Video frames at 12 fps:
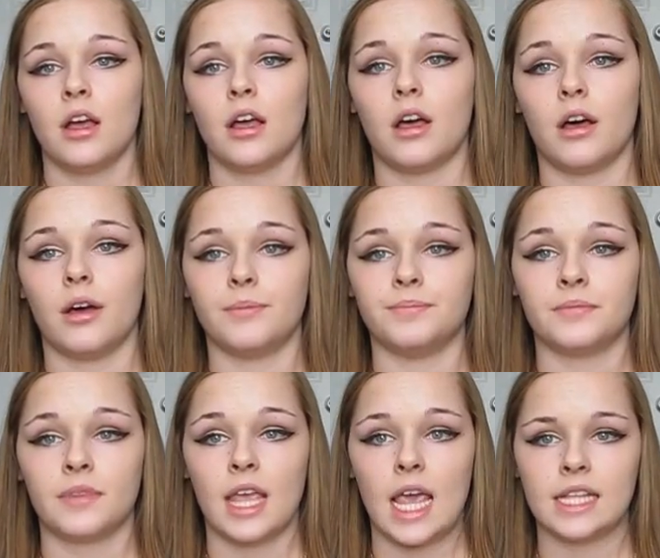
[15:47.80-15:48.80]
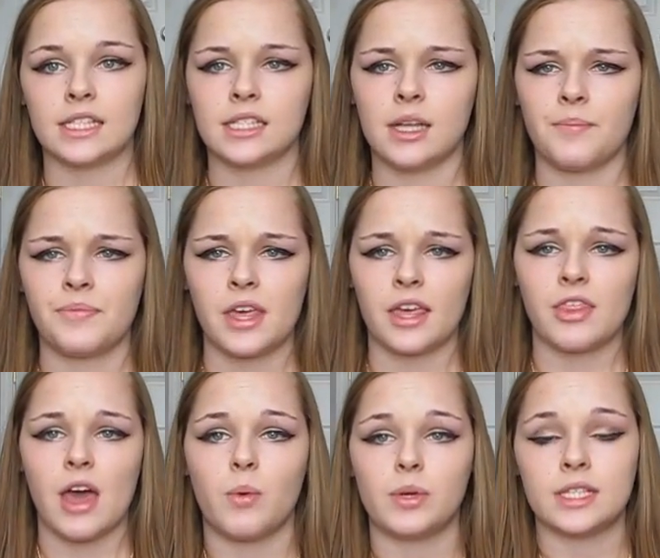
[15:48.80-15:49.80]
And something
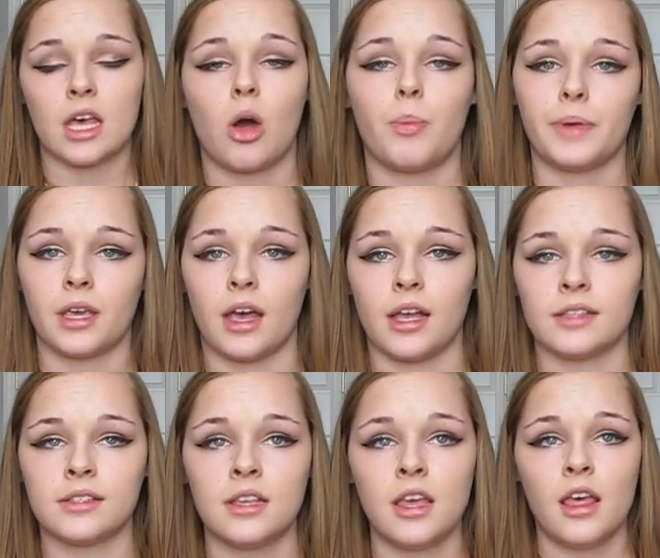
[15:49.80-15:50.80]
that was helping us.